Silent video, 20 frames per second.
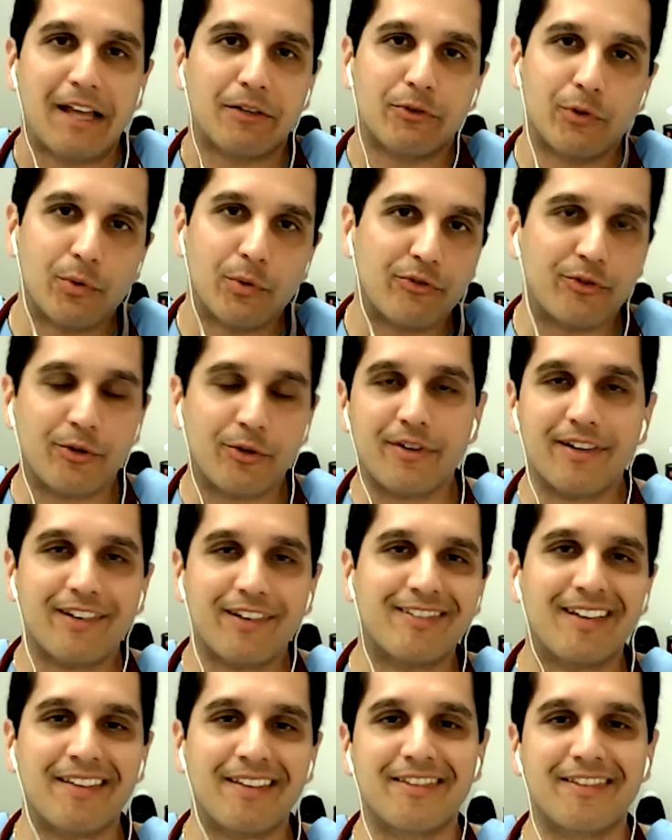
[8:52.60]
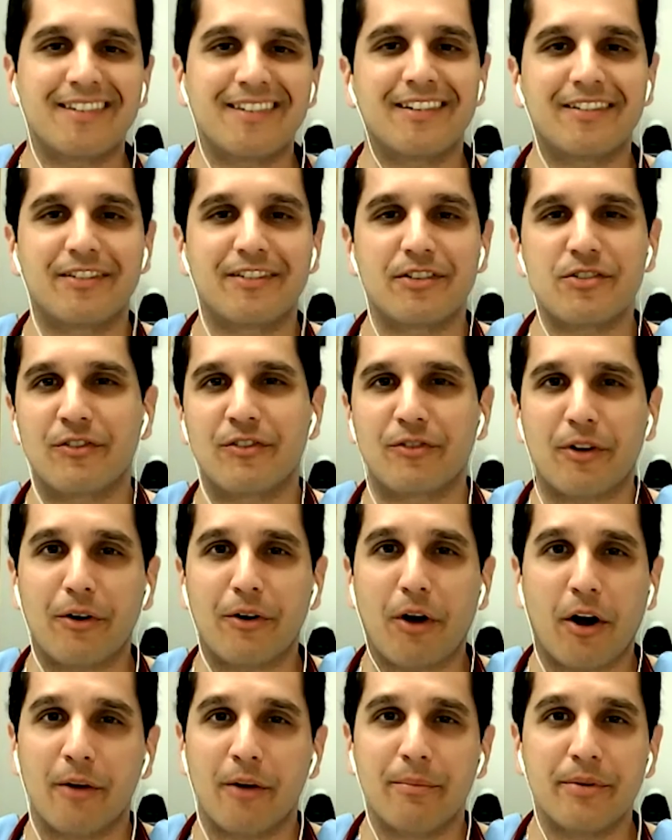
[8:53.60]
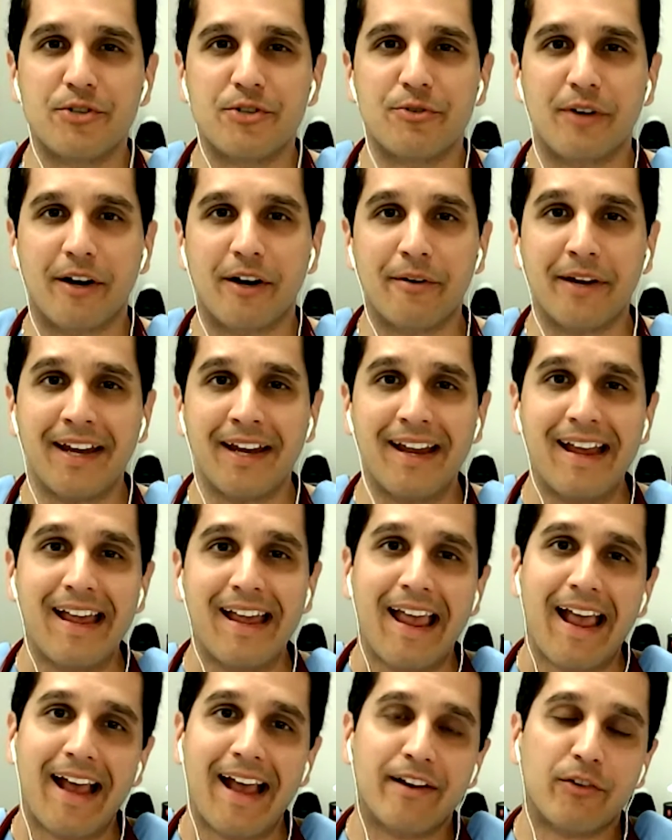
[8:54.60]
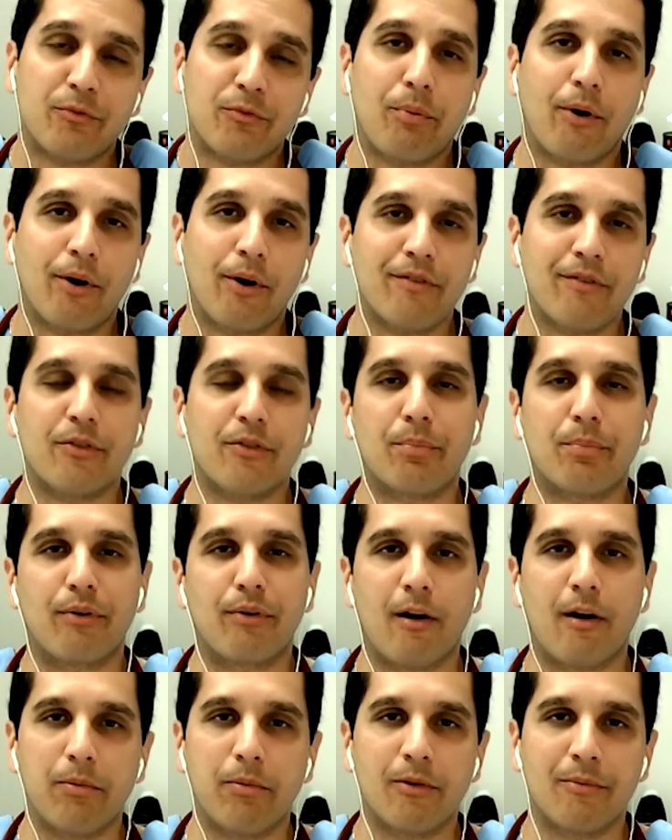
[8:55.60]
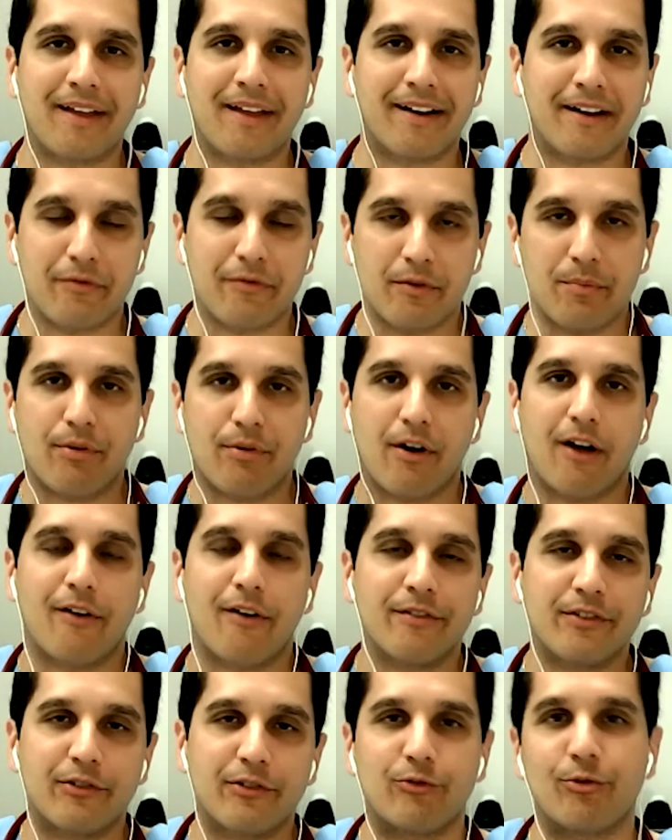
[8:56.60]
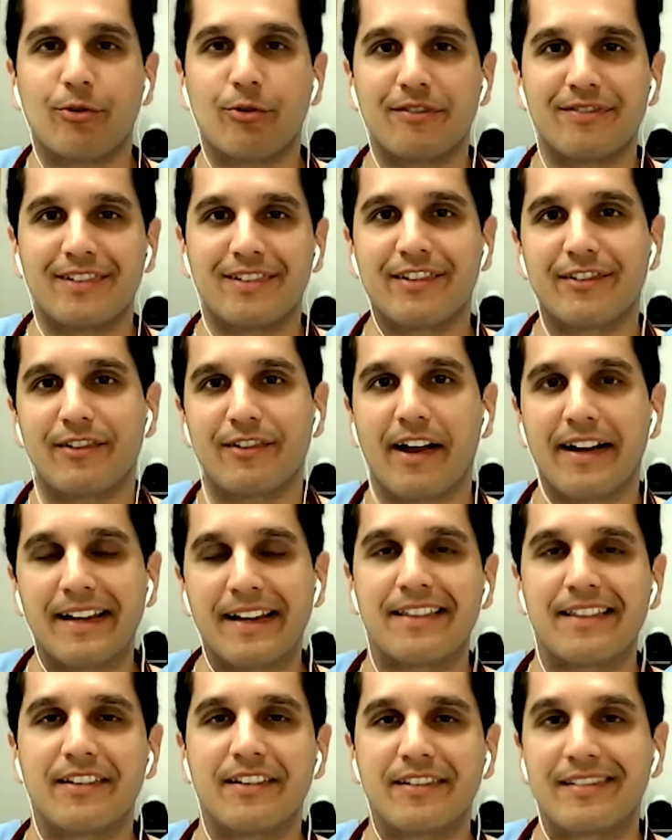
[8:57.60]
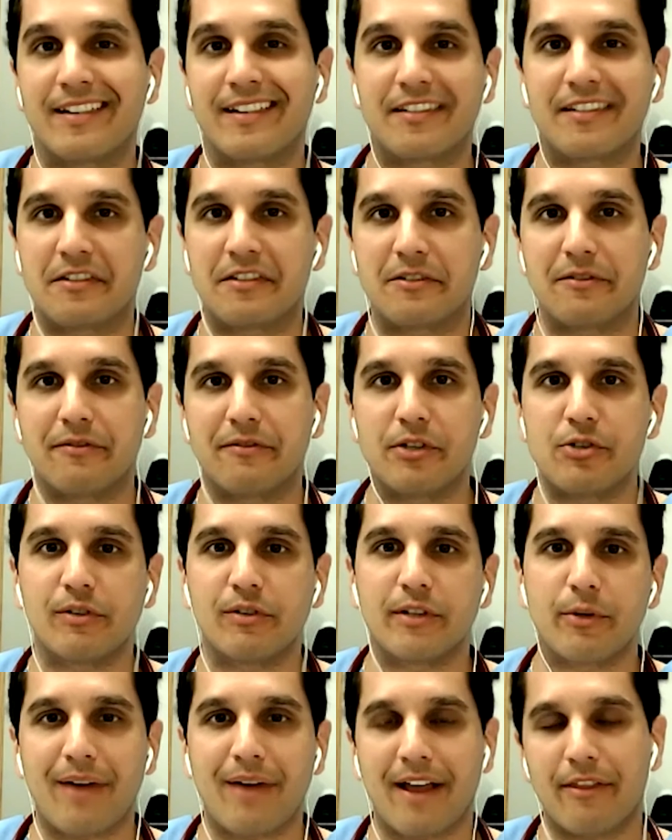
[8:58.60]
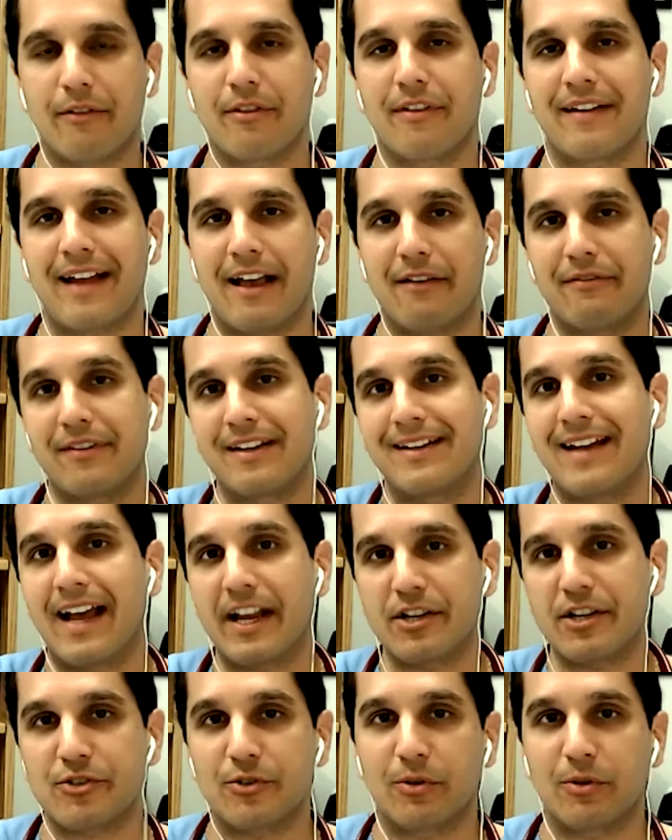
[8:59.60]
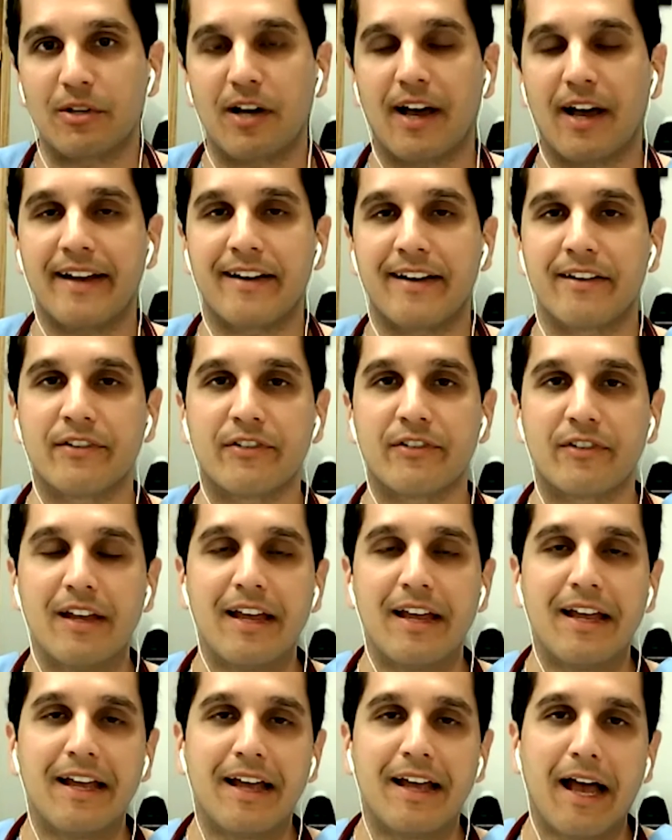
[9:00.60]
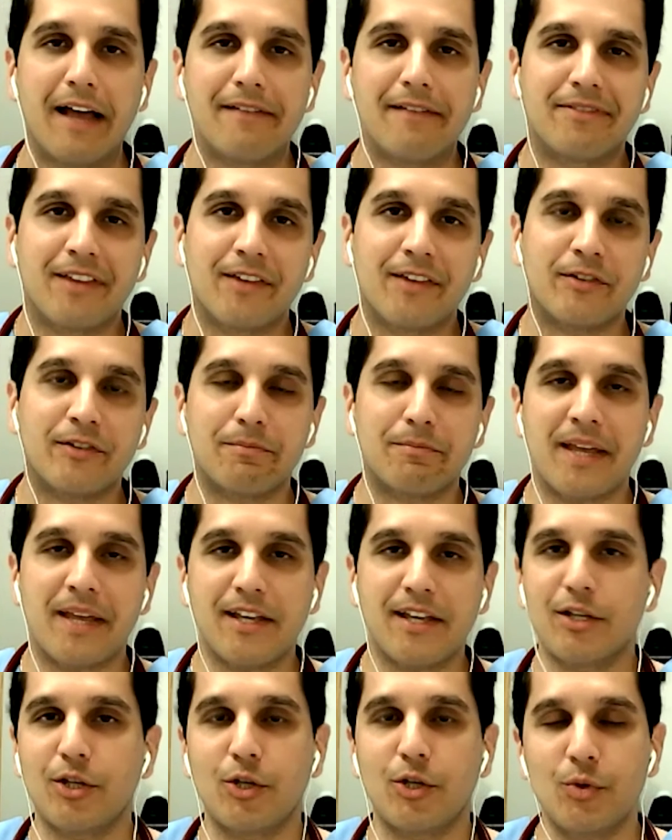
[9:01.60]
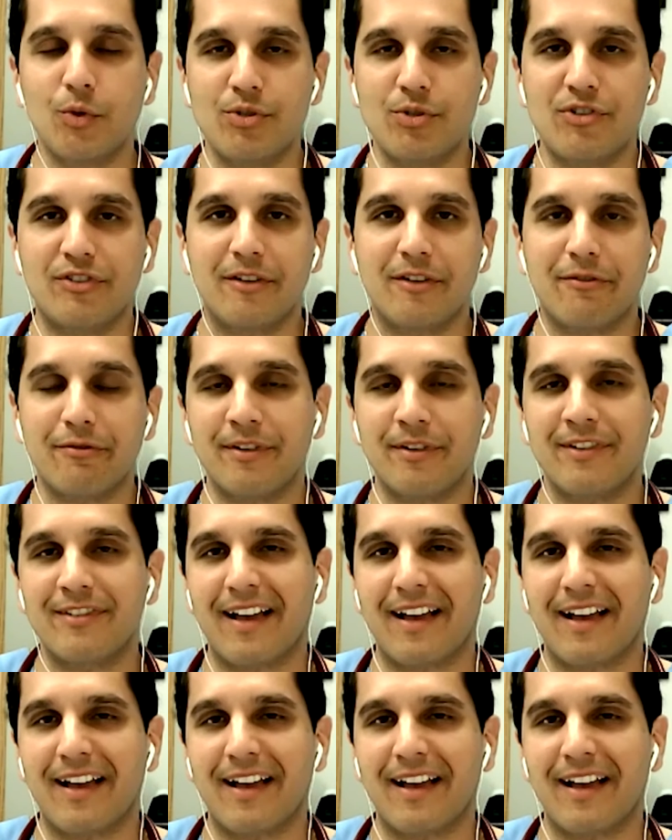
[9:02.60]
To a certain extent, these decisions are arbitrary, and it's part of the problem that every province is sort of deciding these things individually rather than having national guidance. Does it make a huge difference?